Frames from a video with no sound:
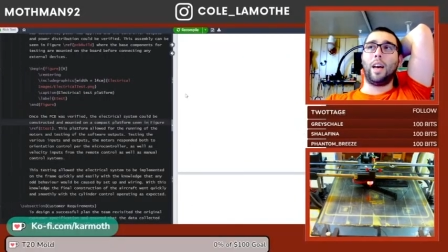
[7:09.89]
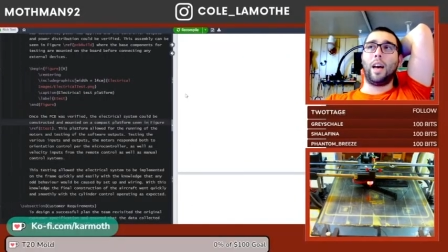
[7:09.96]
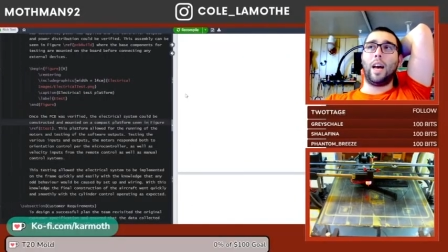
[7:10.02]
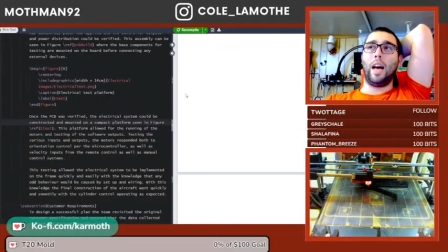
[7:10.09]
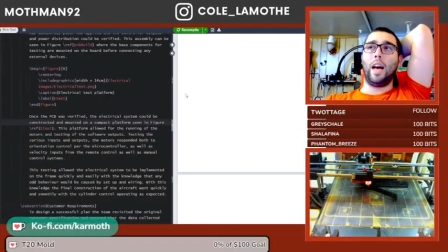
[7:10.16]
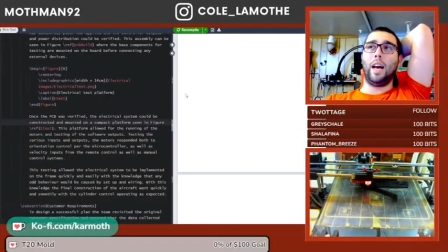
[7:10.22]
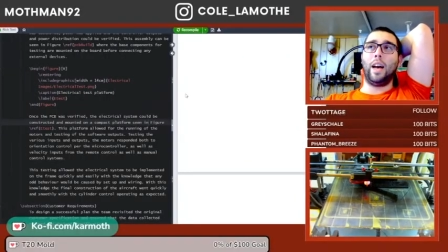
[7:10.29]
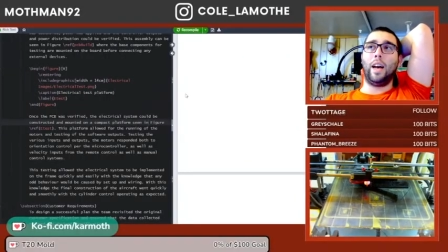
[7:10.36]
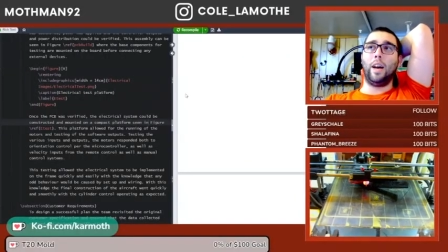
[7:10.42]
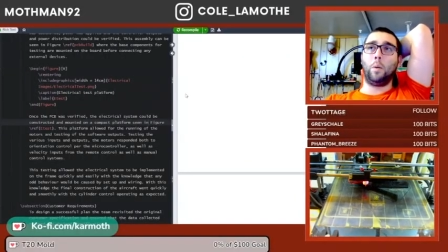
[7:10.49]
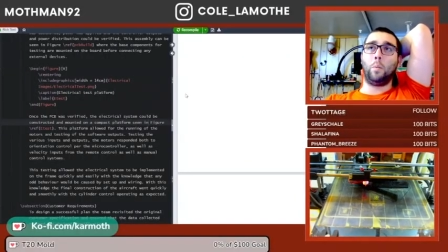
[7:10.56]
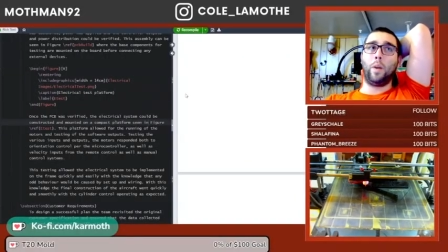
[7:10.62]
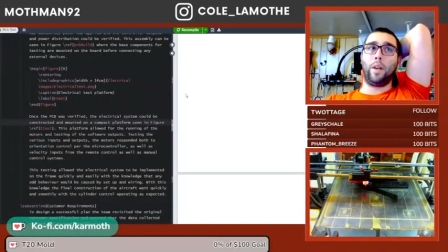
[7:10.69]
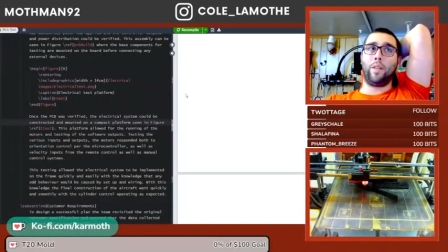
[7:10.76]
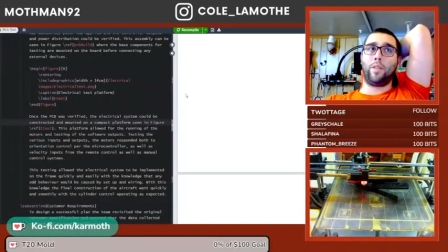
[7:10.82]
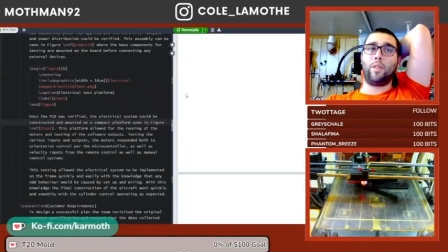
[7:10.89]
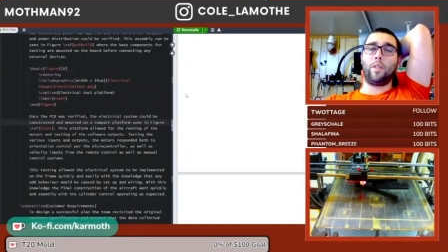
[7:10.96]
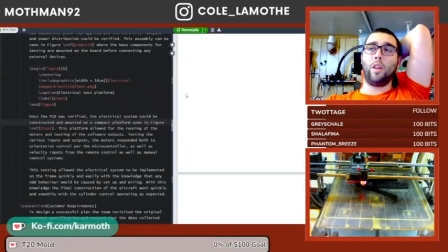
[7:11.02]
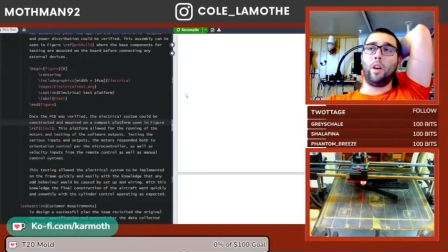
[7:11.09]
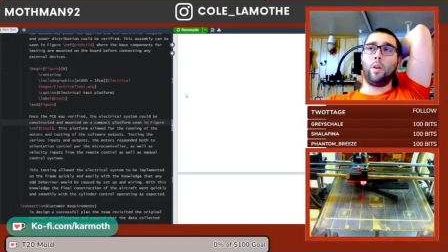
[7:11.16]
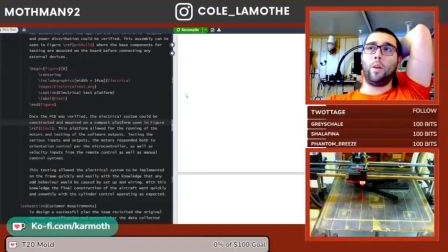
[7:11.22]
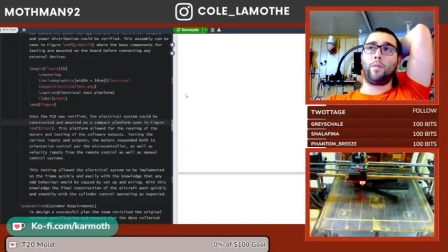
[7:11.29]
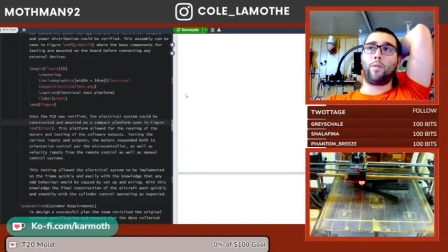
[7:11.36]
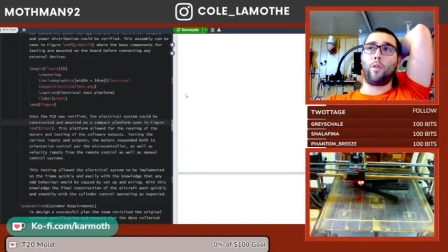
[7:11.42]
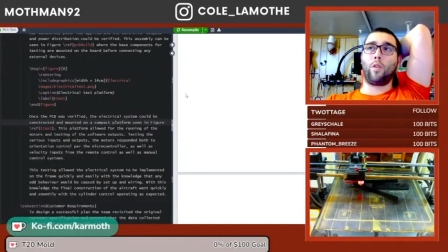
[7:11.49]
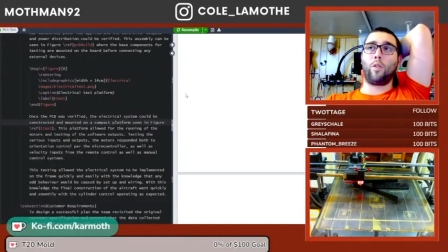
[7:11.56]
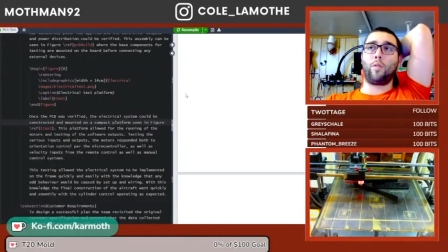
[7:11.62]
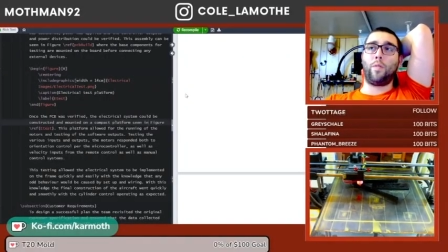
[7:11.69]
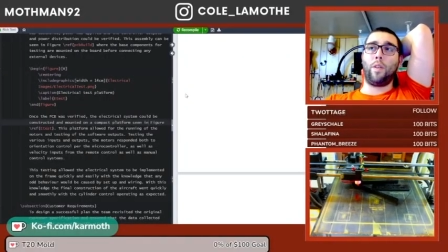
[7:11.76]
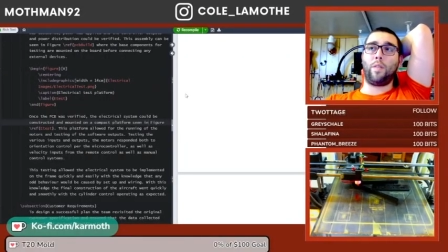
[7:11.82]
with, you know, a further
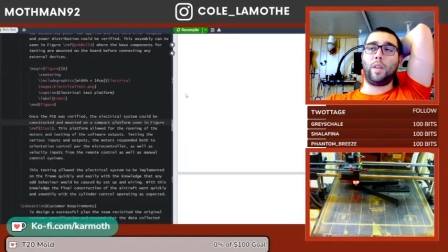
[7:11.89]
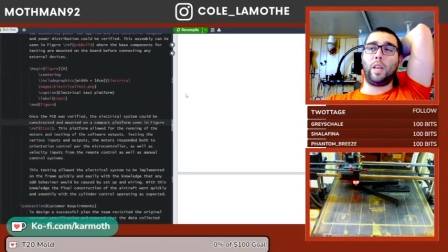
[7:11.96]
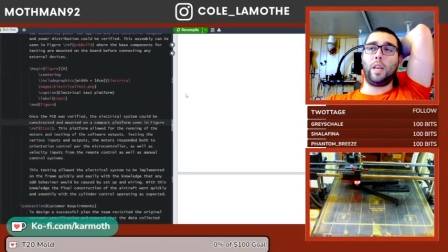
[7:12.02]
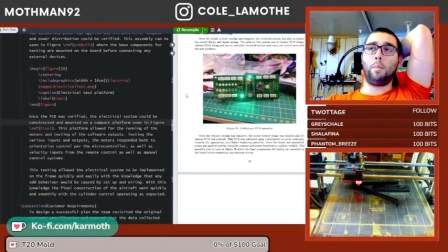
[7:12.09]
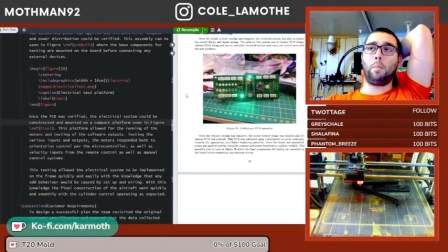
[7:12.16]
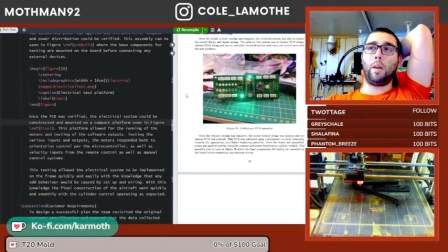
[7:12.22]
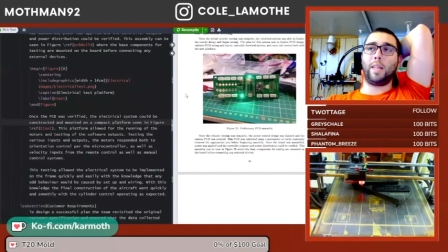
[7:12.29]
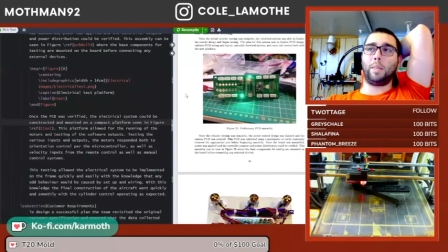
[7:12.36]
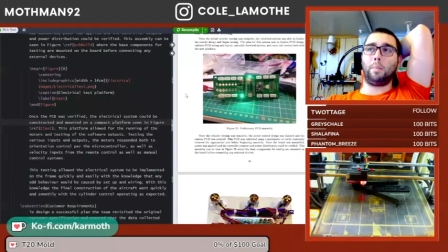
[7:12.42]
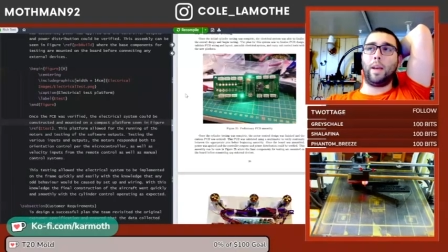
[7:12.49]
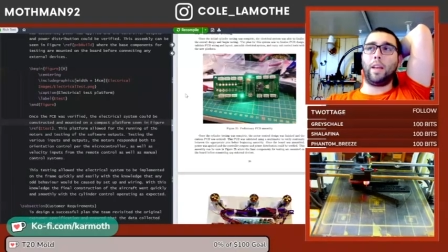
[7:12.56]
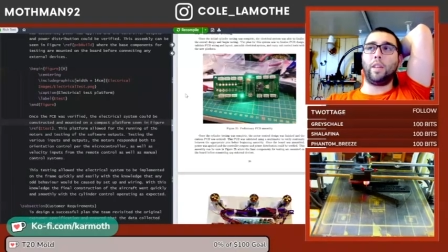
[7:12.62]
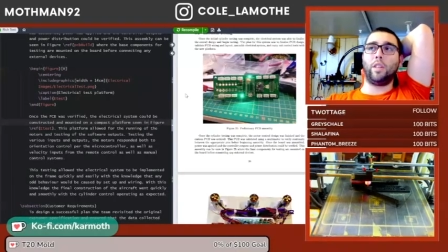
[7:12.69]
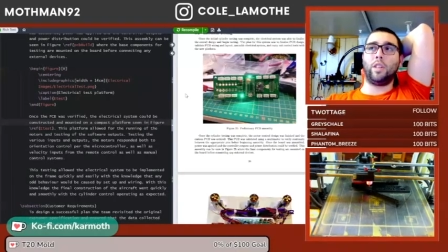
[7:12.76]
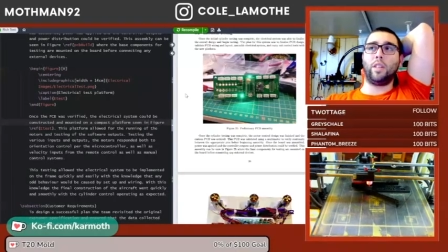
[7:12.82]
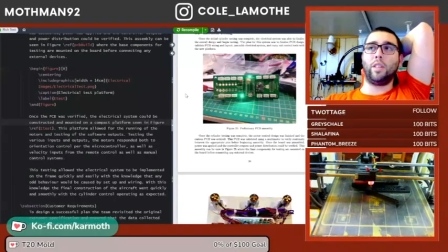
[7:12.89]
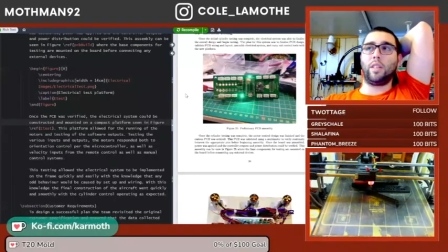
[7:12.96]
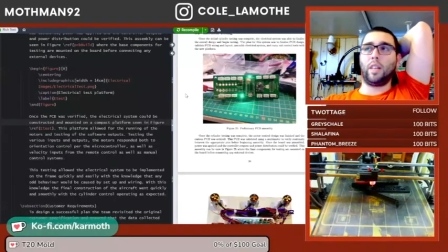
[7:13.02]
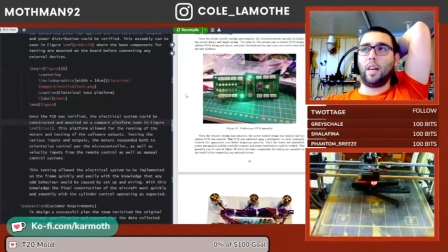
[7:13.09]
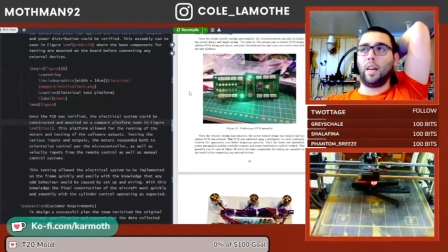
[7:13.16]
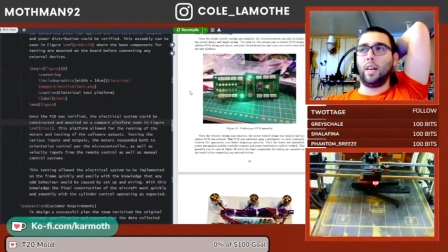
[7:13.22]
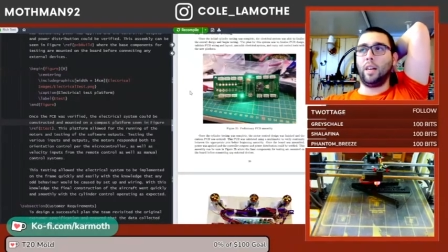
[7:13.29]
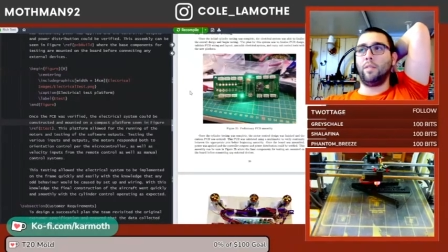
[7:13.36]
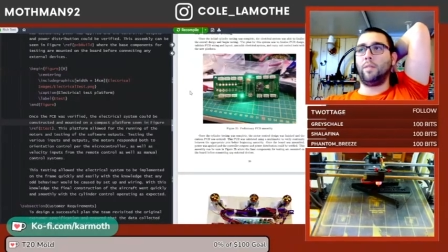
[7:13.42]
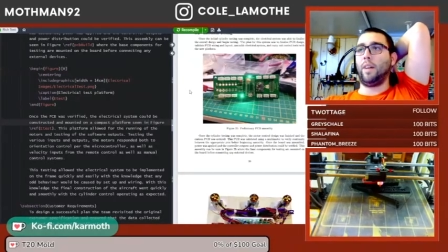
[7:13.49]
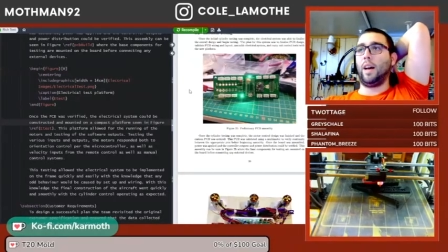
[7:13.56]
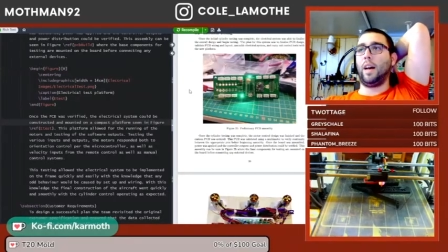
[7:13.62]
15 plus pages of